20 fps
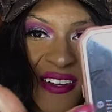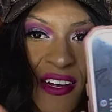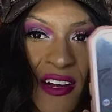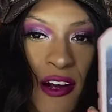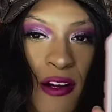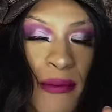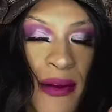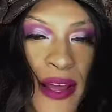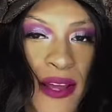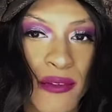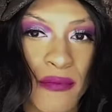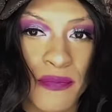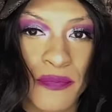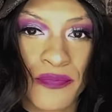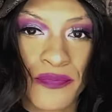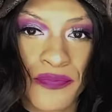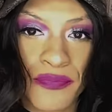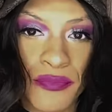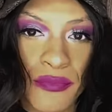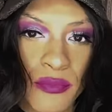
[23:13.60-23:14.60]
All right,
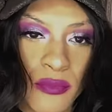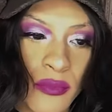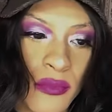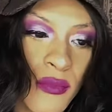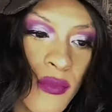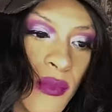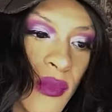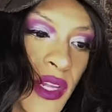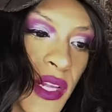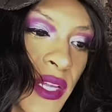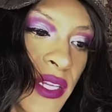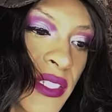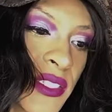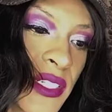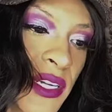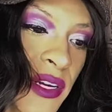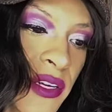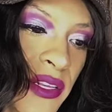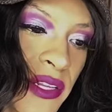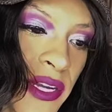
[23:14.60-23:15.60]
let's
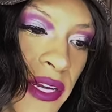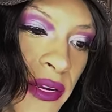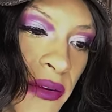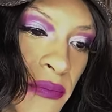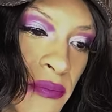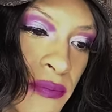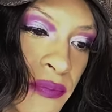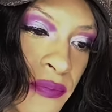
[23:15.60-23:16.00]
start there.